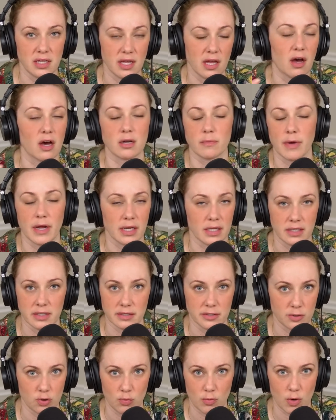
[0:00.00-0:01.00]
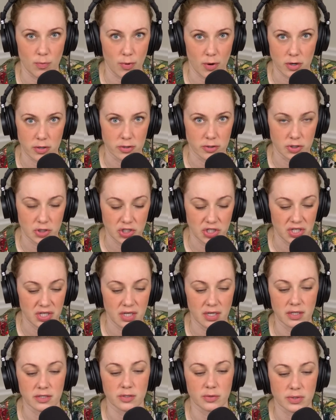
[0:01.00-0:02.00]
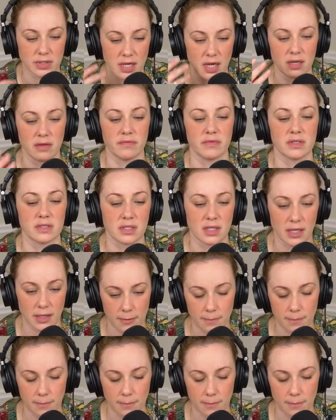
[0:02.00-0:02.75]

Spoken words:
they automatically assume their partner's cheating. And so it's kind of this